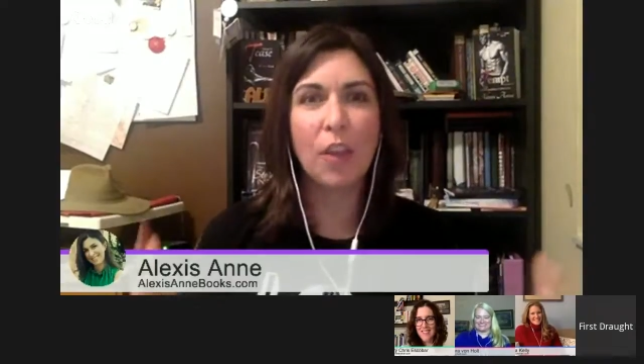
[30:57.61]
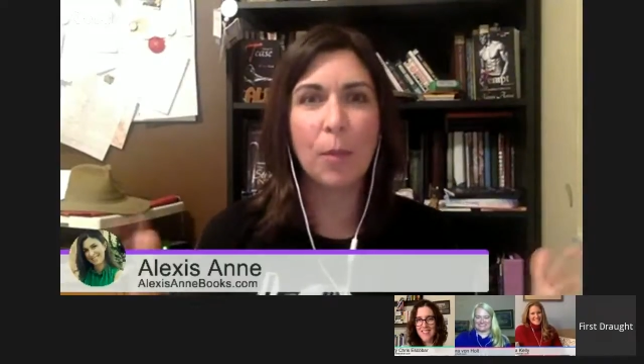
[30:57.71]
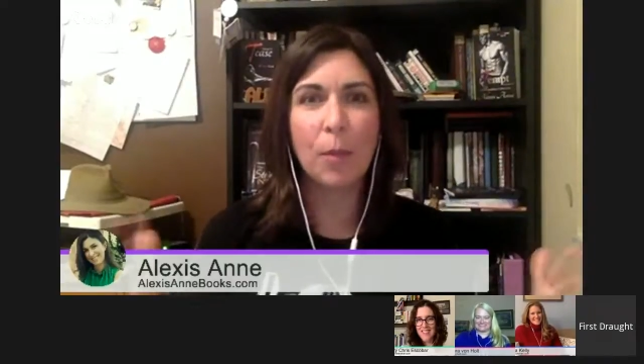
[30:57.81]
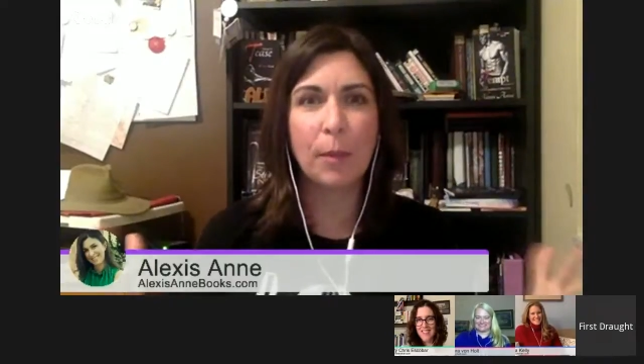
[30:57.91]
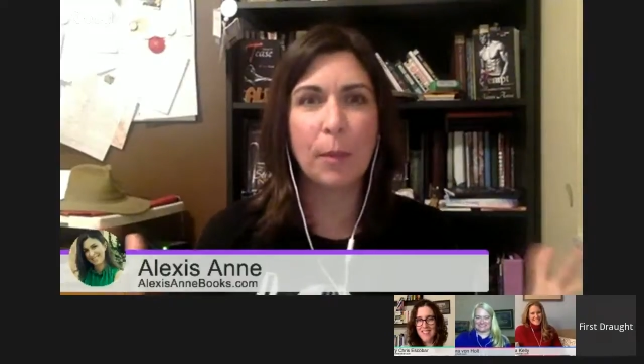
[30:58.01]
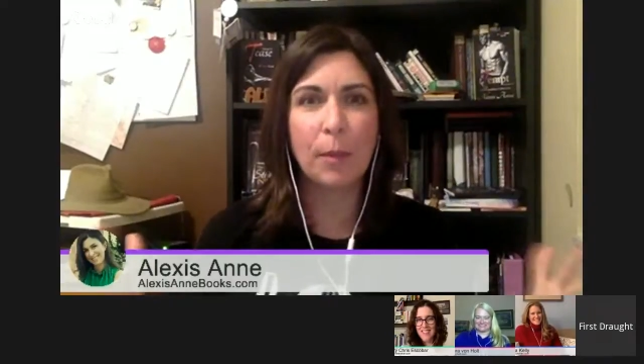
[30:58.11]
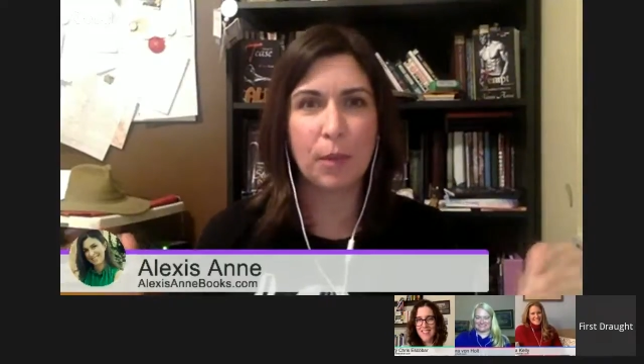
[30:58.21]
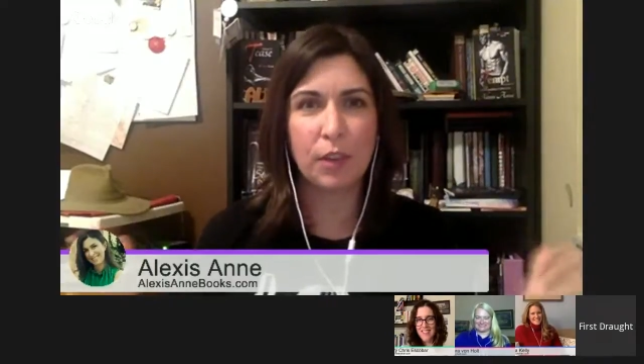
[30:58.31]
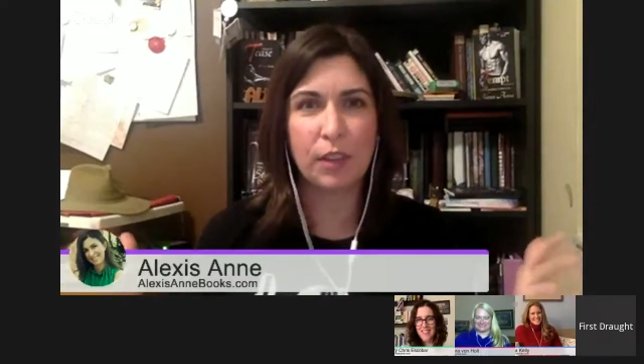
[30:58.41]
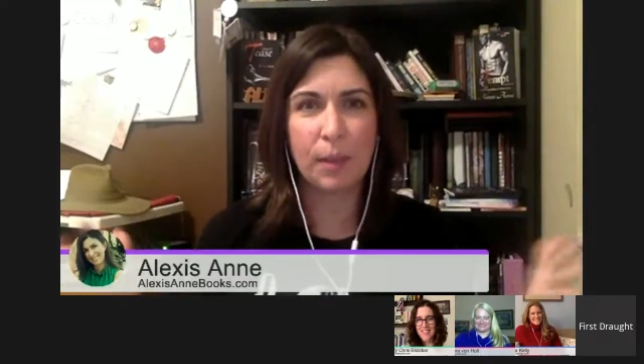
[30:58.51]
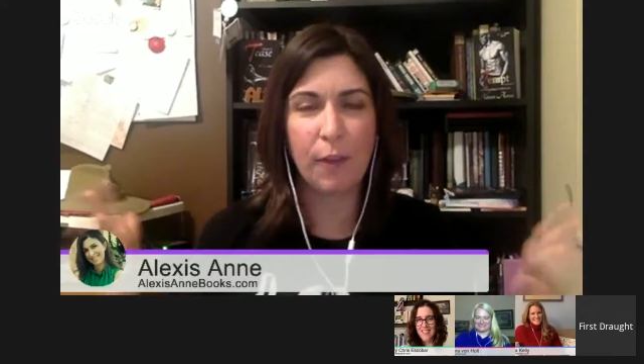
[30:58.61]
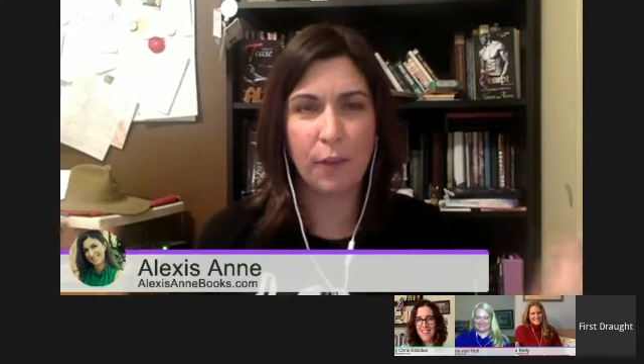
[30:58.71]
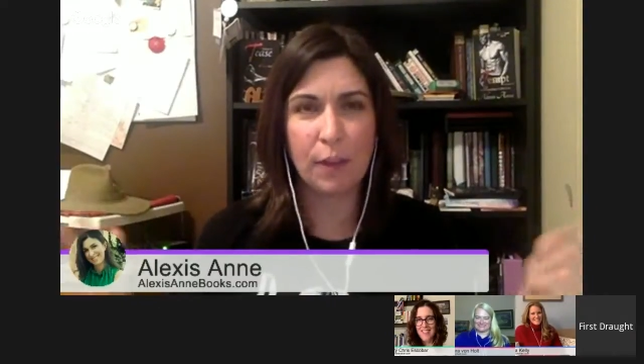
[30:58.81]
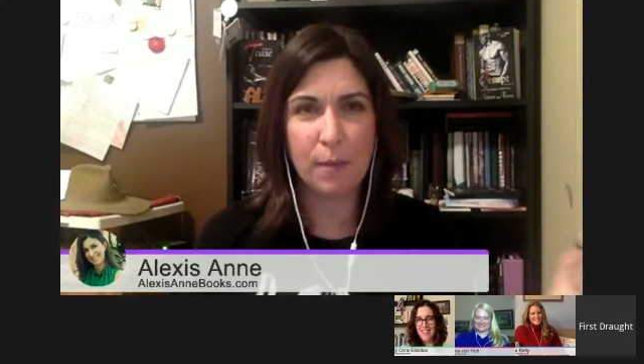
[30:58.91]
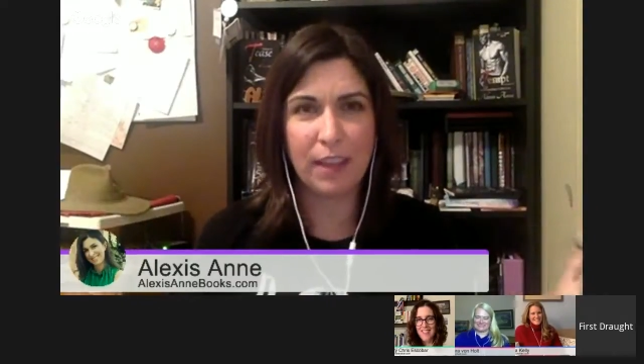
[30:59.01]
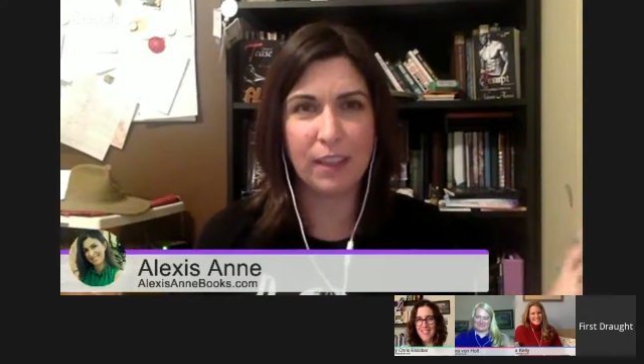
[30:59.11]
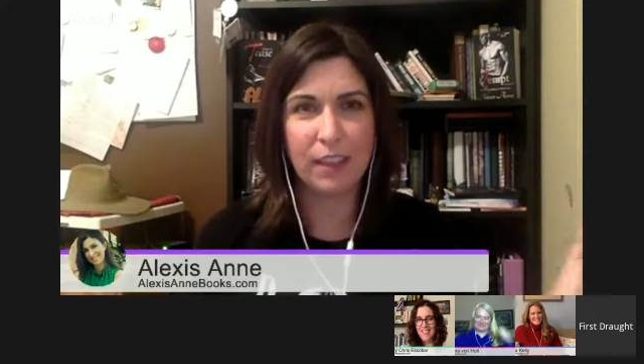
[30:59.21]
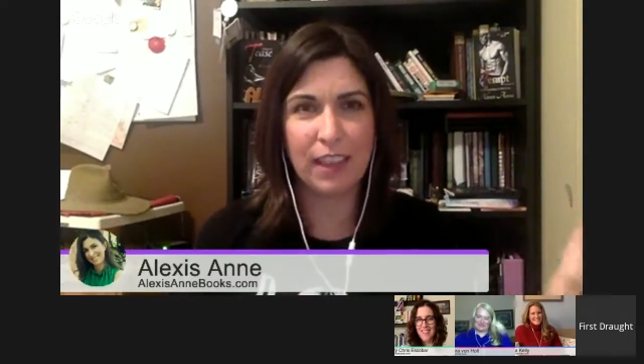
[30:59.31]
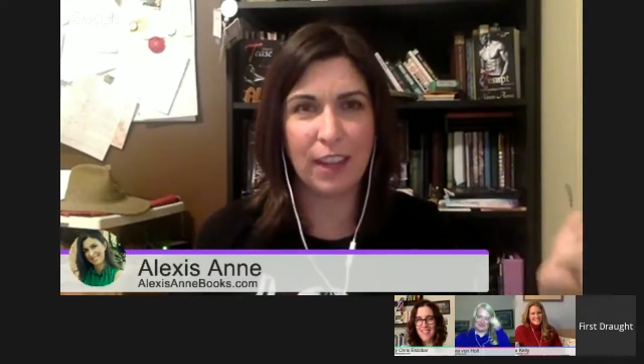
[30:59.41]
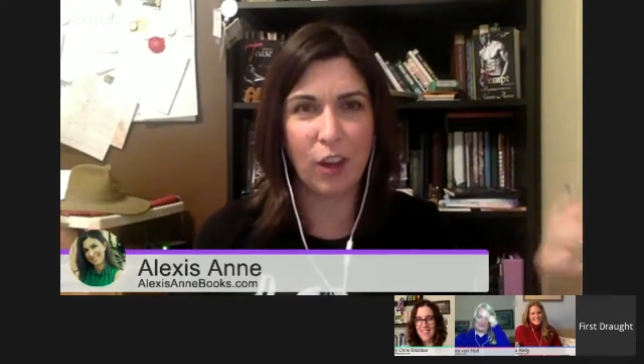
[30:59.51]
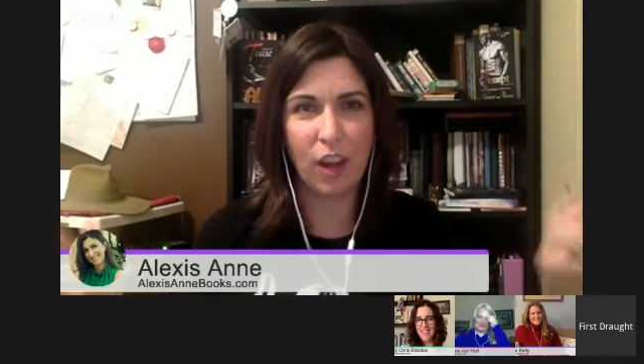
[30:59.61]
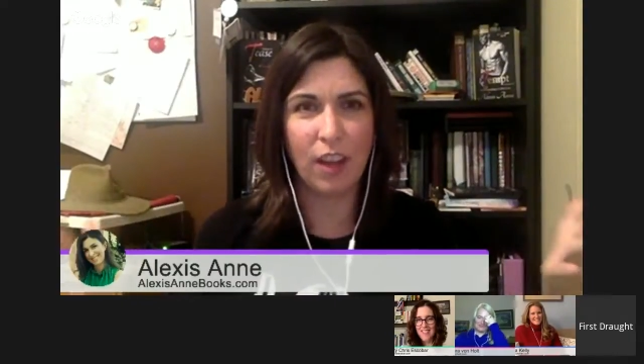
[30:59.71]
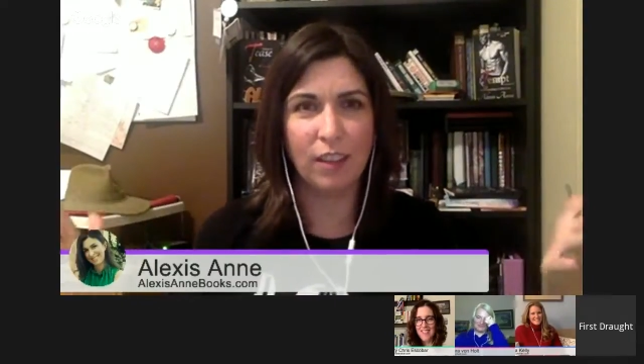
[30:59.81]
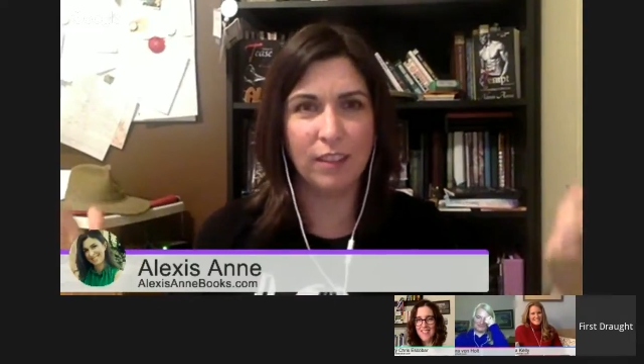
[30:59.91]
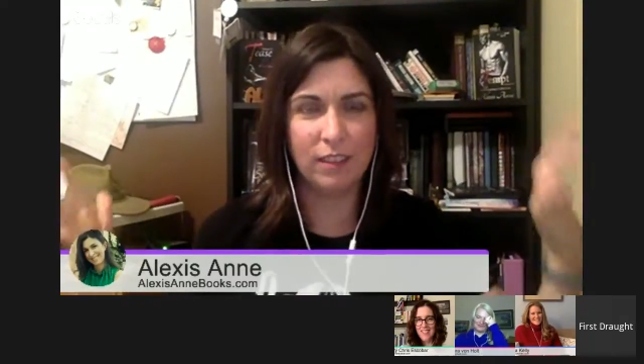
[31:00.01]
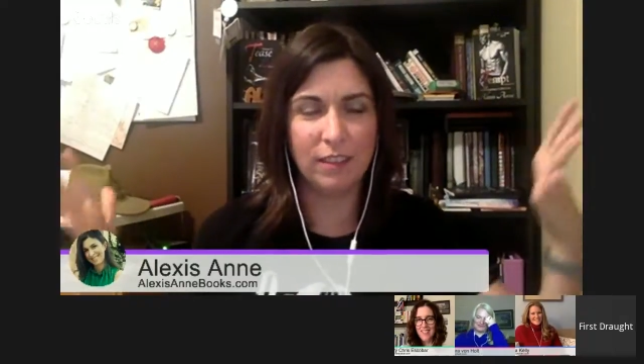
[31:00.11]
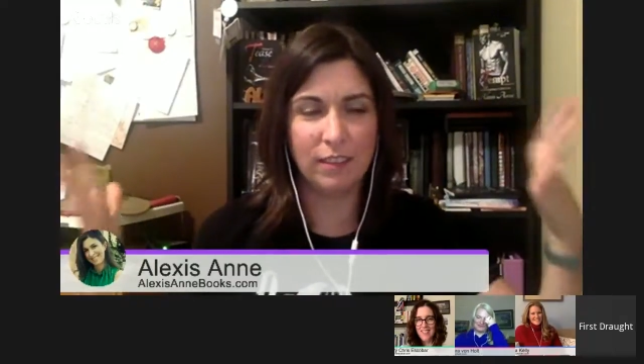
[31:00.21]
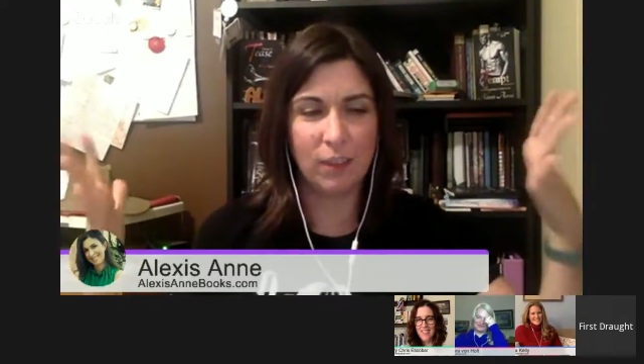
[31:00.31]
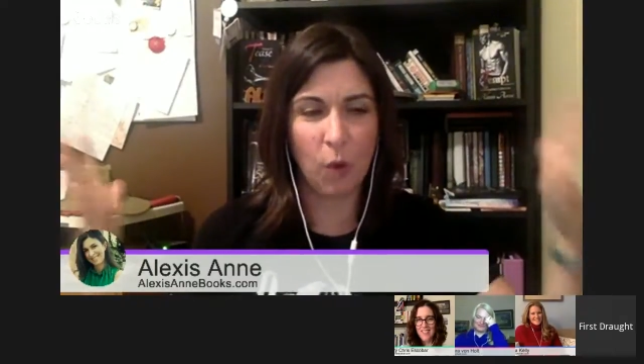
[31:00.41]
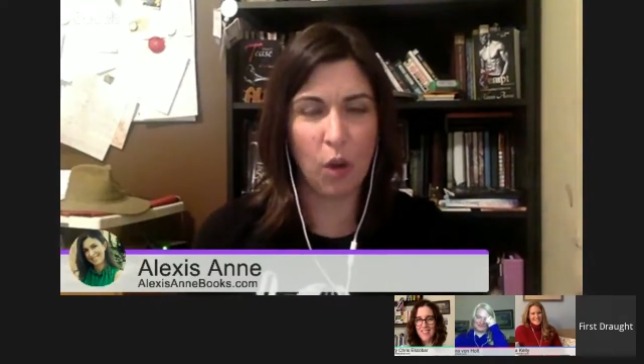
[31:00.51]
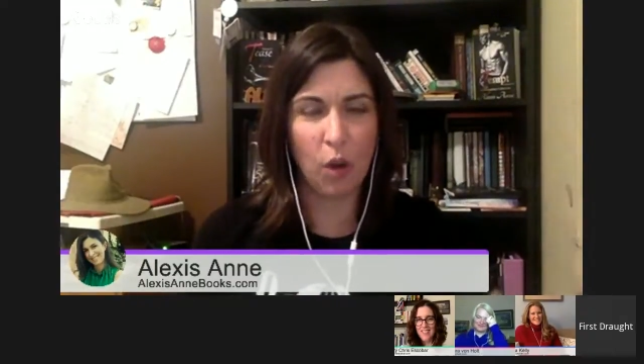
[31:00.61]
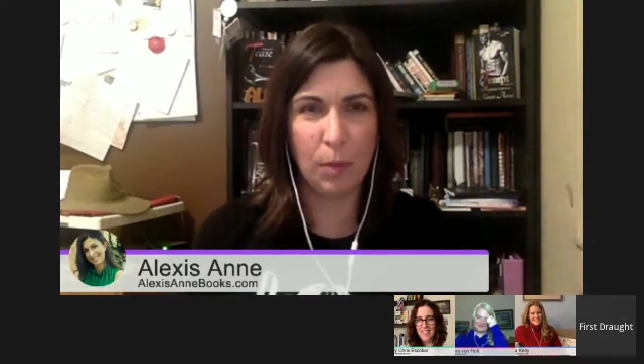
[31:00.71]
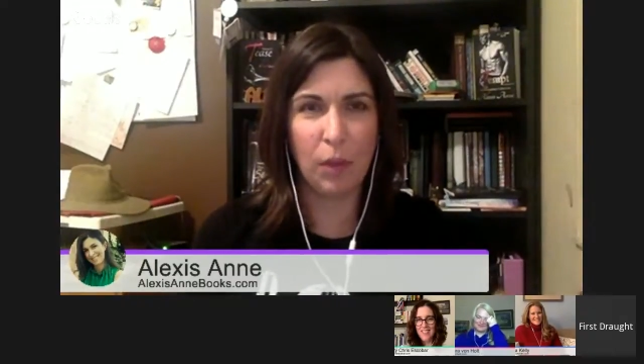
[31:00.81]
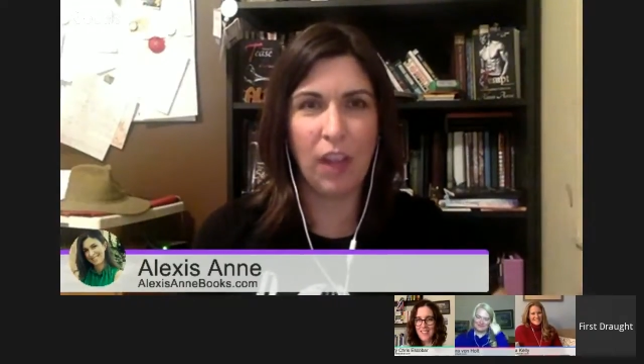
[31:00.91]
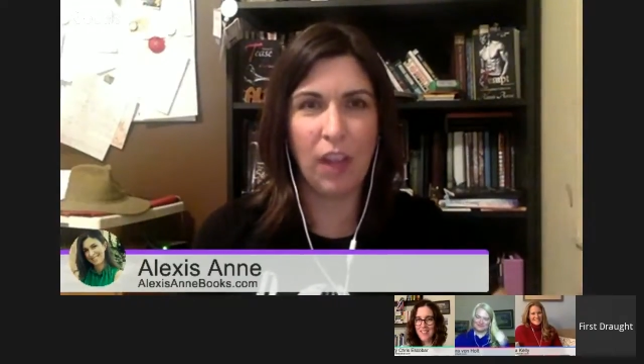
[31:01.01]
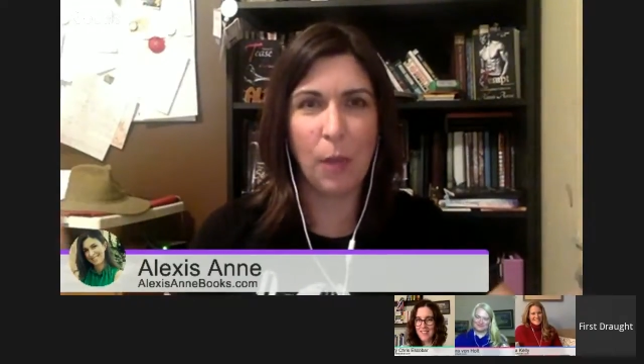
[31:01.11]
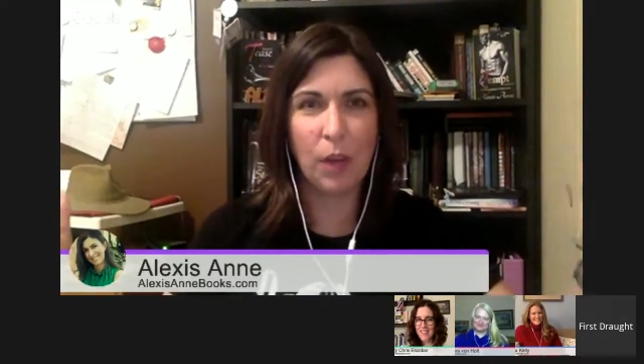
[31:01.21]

they're publishing books about females that are not horrible. I want